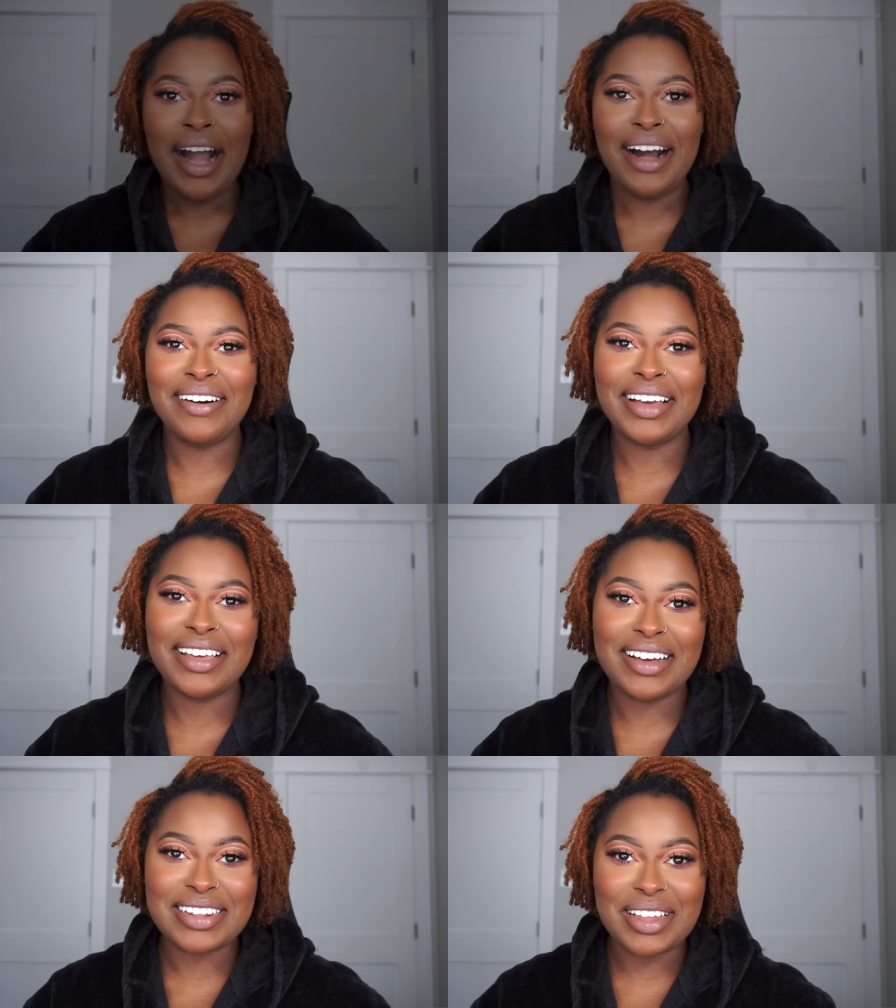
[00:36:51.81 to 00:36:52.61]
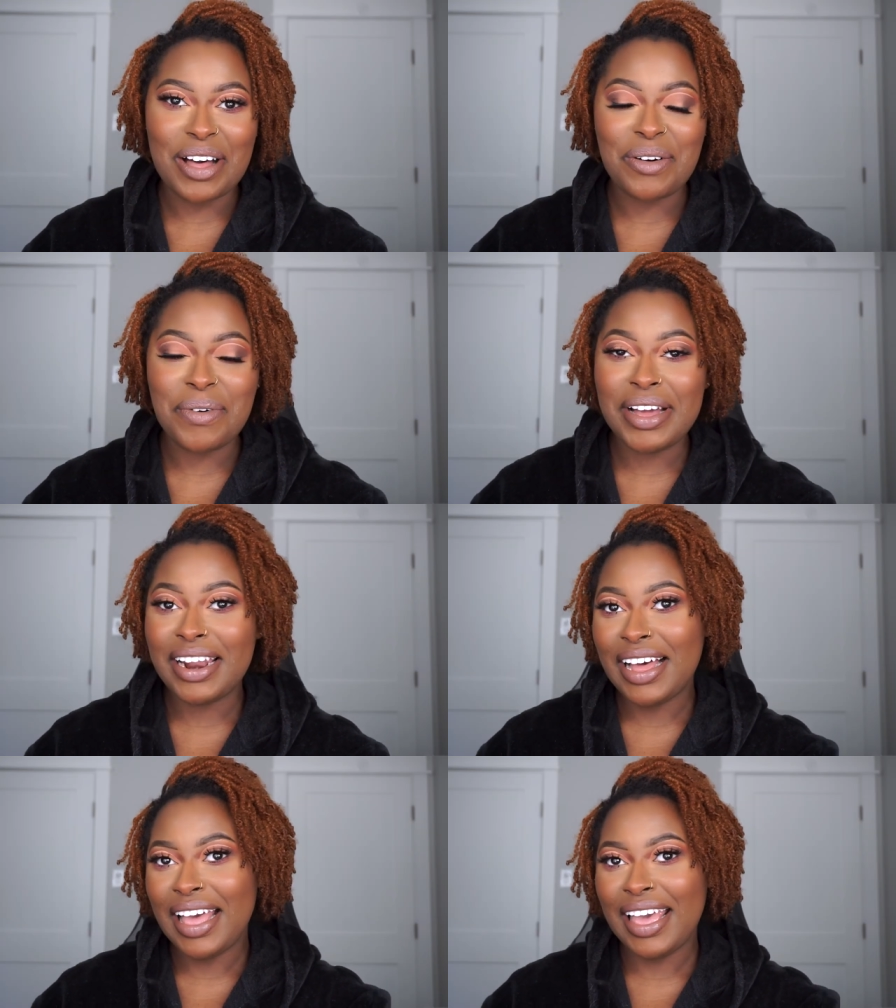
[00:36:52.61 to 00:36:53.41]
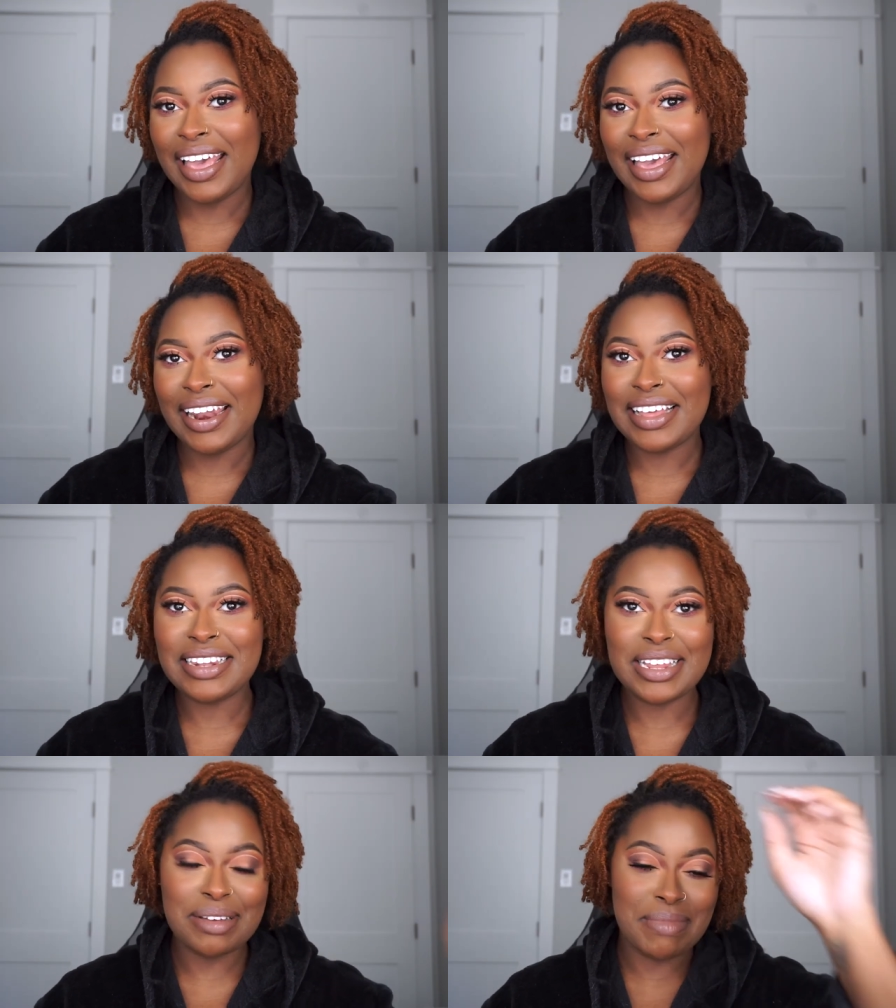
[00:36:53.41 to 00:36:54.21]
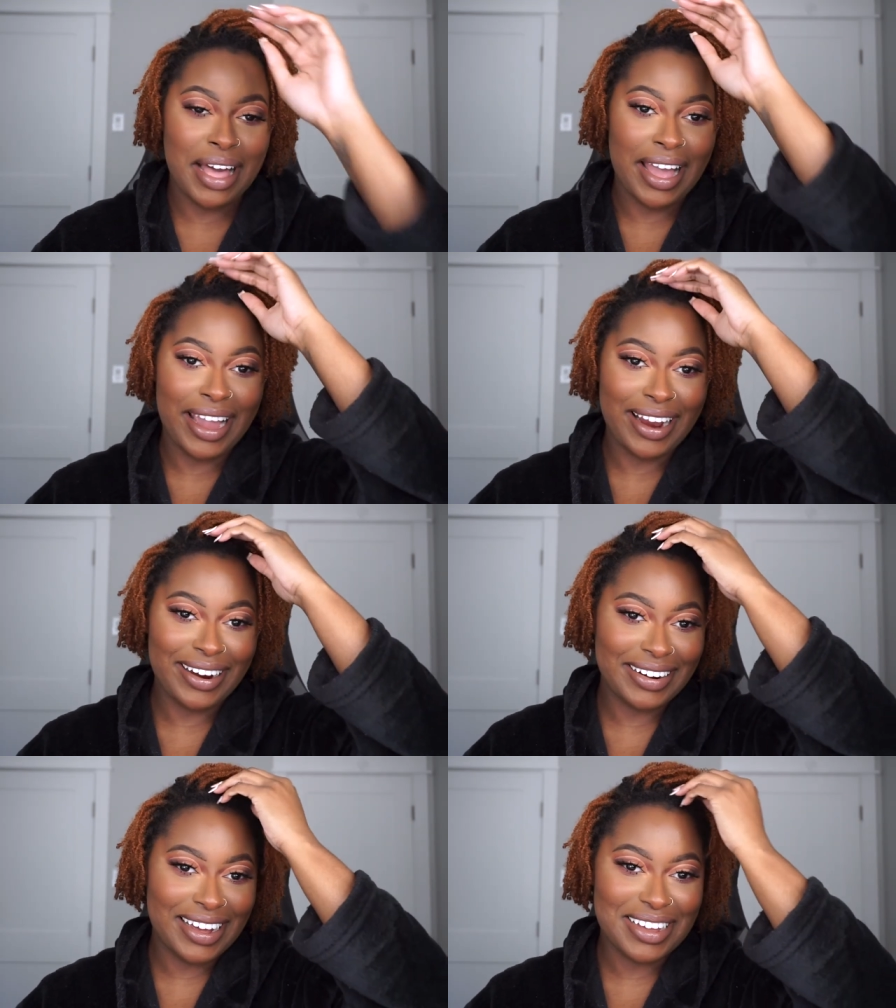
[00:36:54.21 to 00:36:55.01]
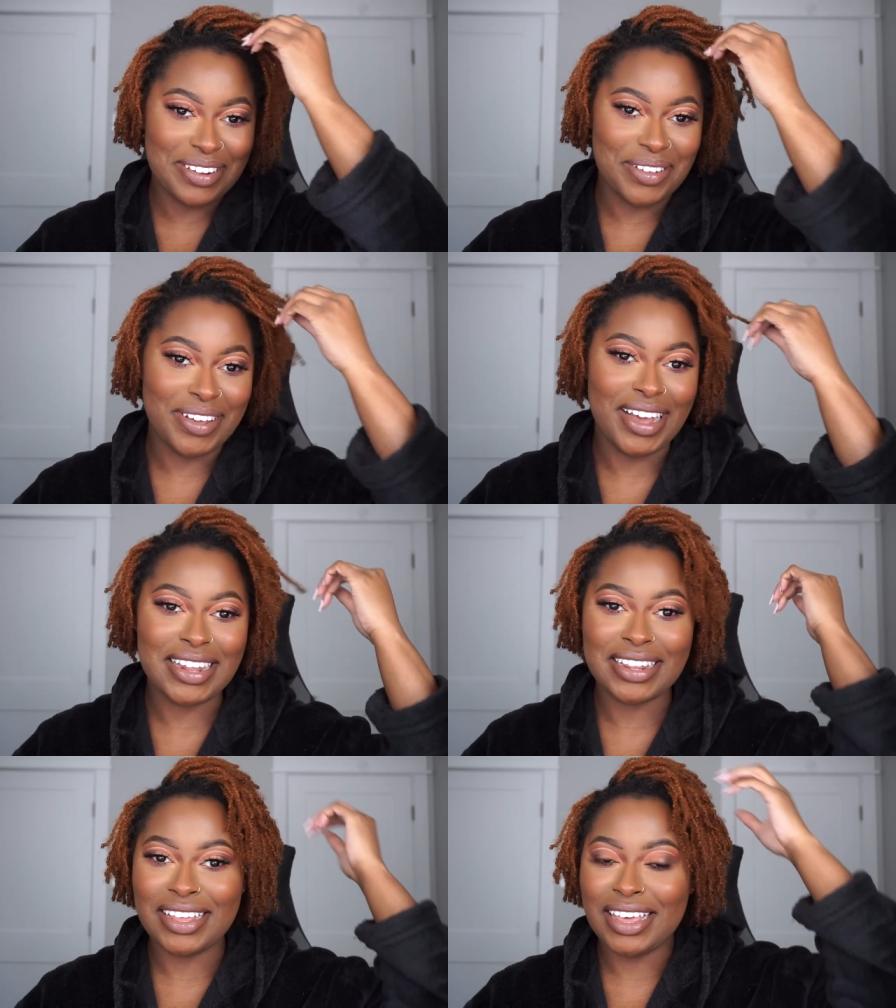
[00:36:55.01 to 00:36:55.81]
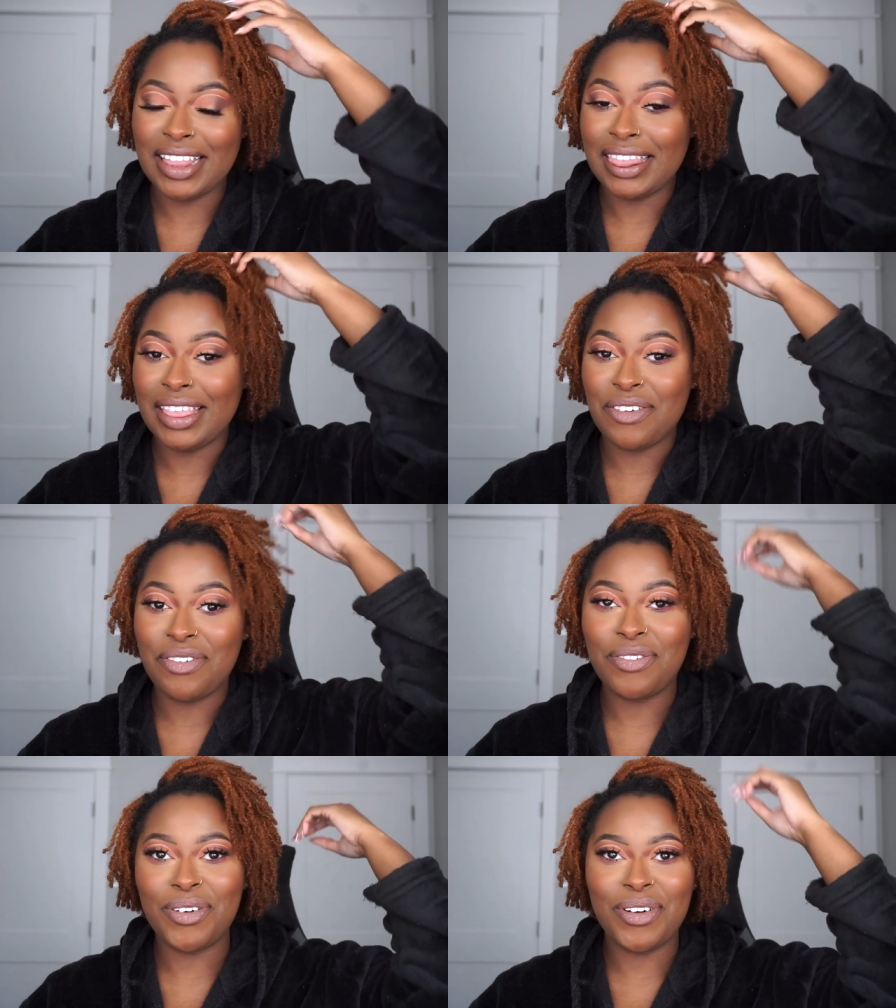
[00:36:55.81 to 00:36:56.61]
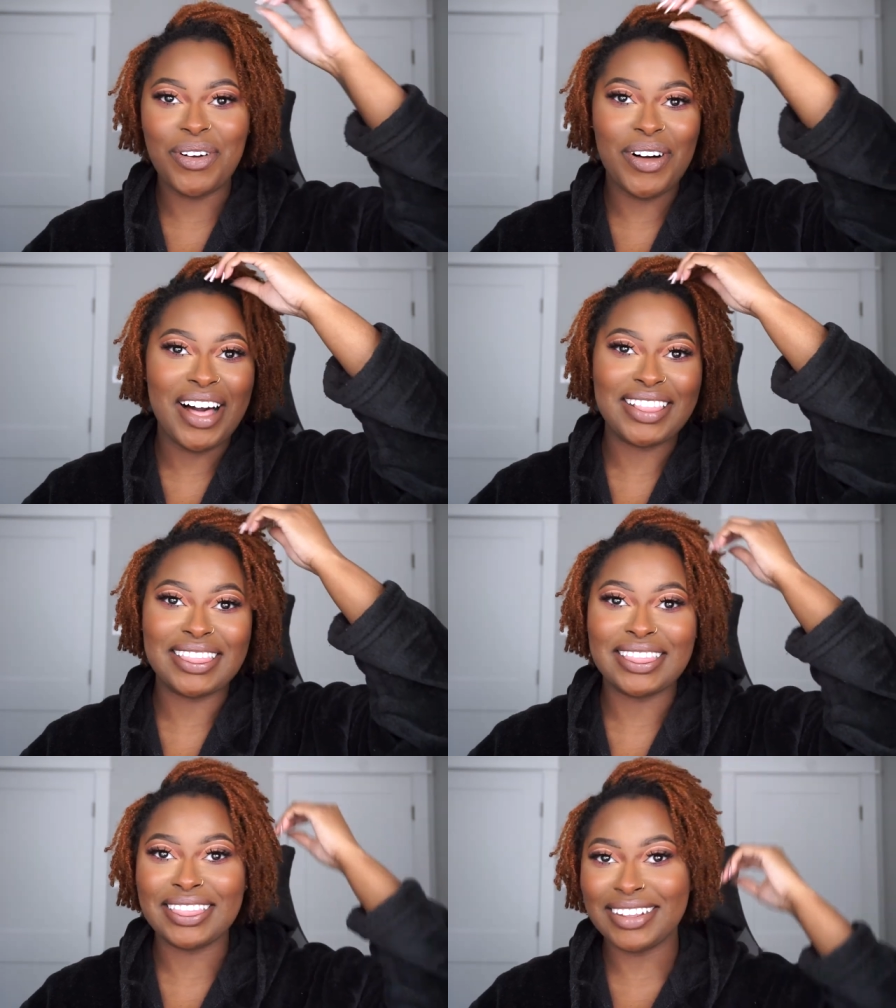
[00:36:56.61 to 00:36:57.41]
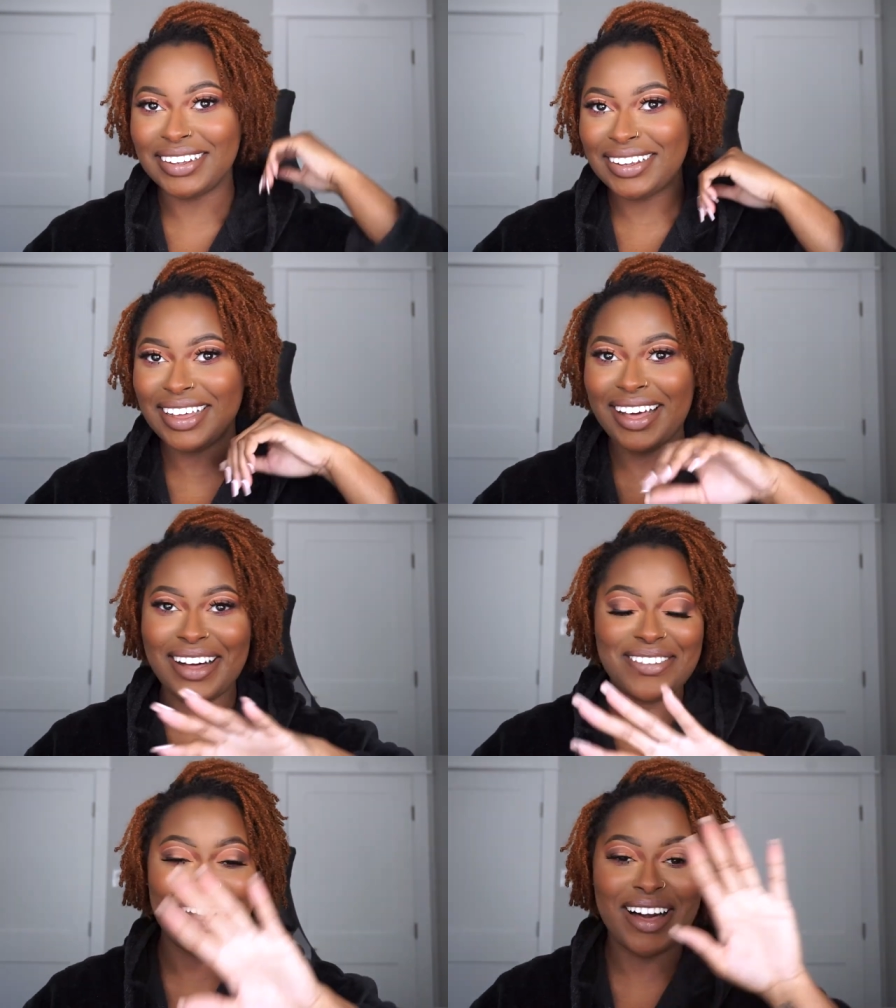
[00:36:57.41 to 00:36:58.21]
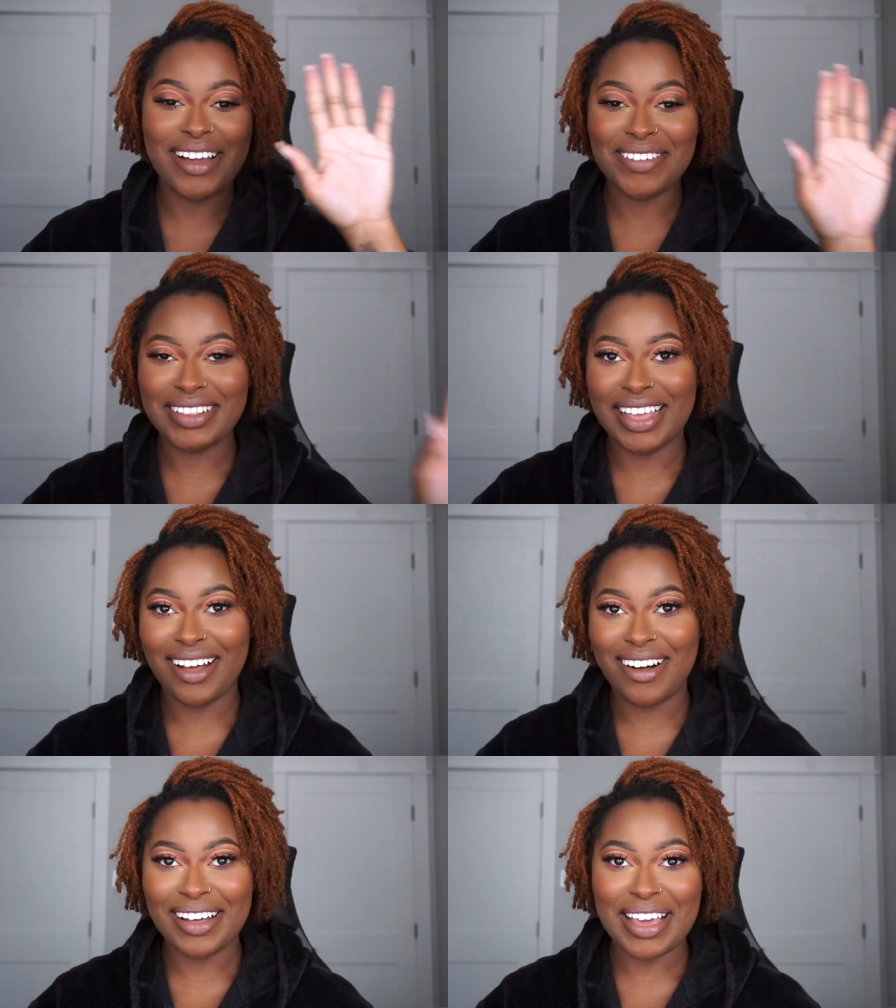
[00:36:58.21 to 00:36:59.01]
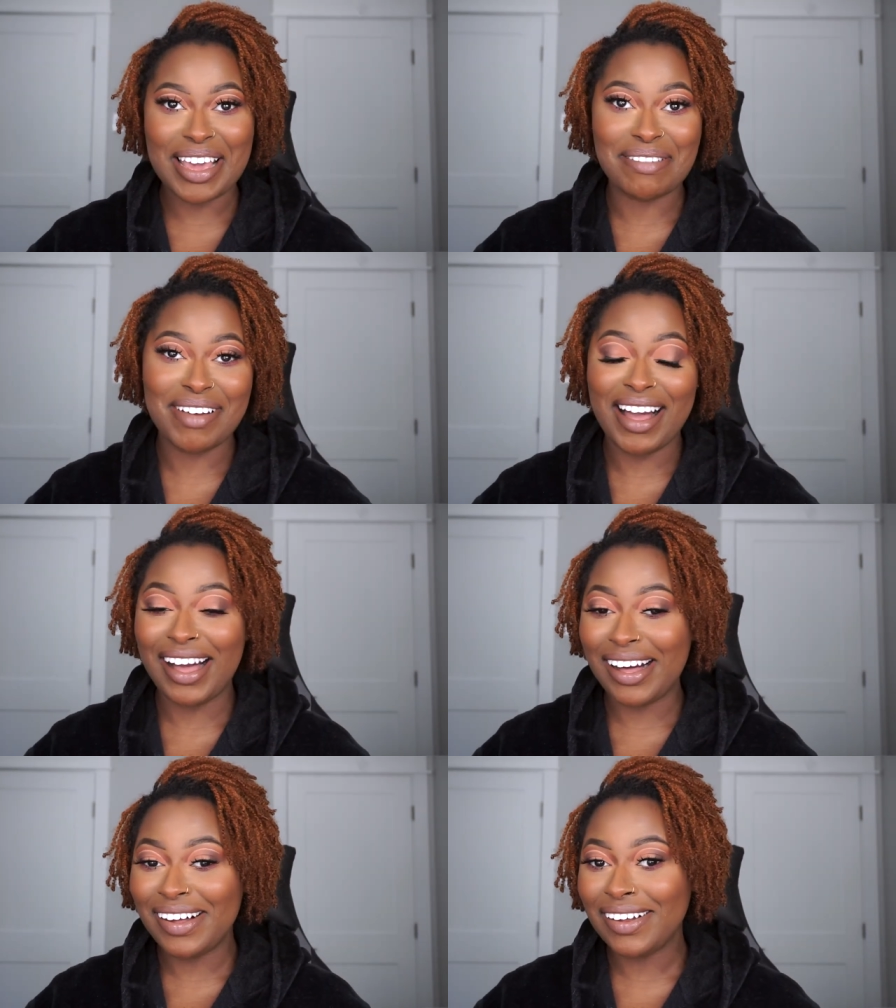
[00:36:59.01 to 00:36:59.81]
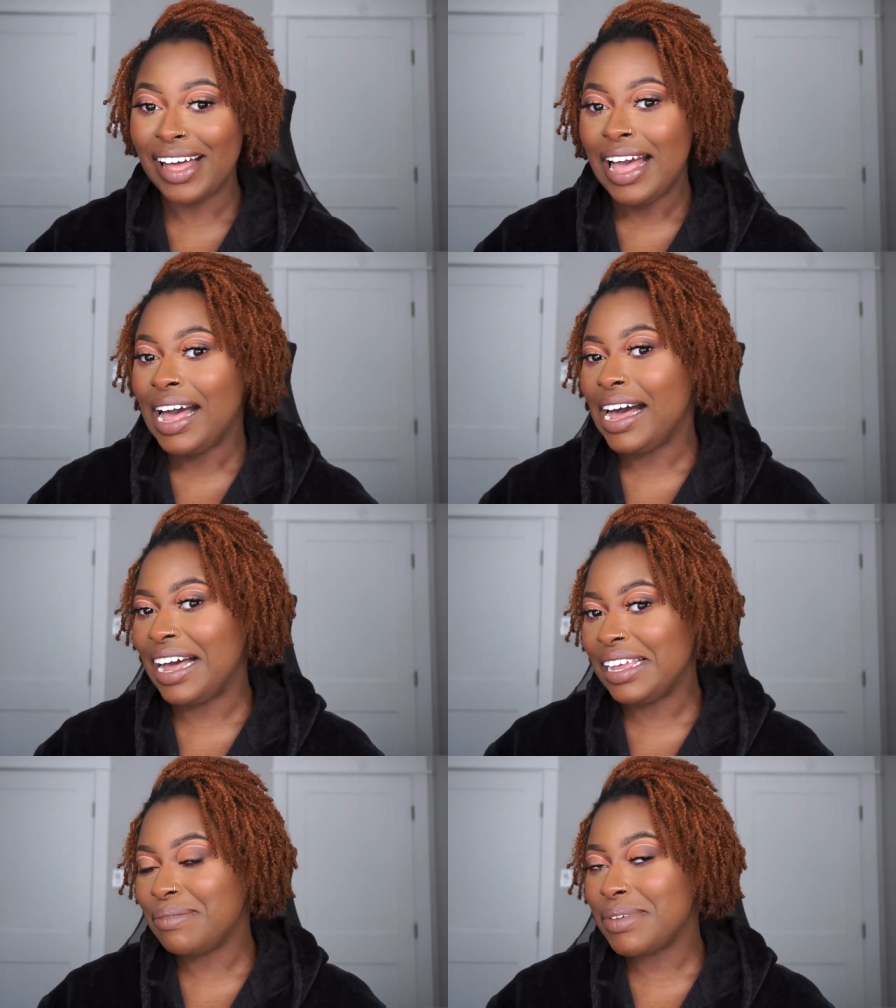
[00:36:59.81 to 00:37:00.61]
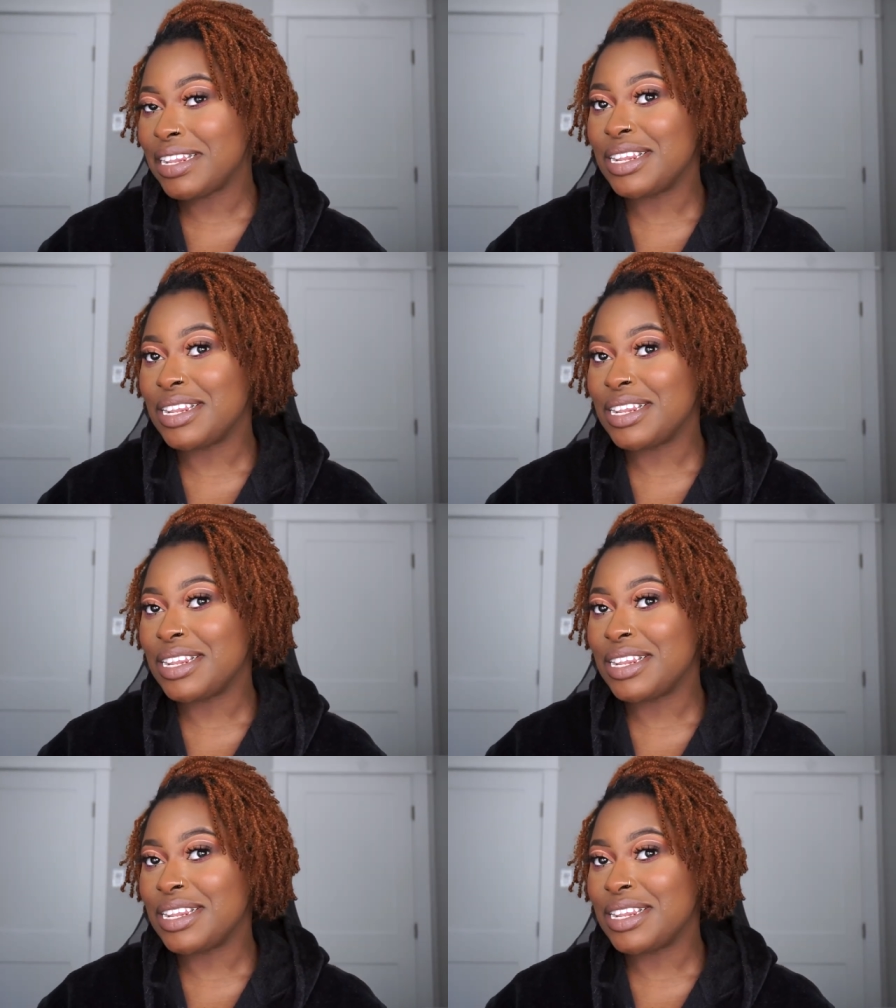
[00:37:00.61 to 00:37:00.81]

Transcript: Okay, y'all, so I went ahead and took my hair down so you guys could get the full look of how everything all came out. I am